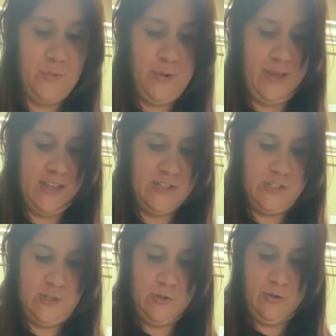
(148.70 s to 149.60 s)
we'll get
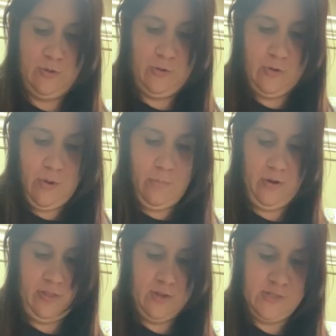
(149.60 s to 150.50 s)
to
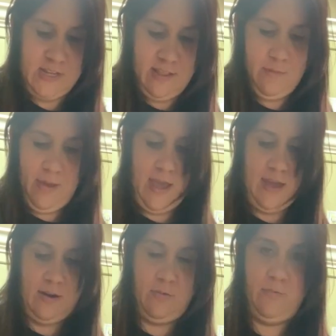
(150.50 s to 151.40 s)
putting those in the
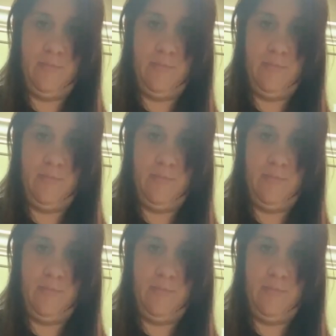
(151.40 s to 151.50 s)
pan.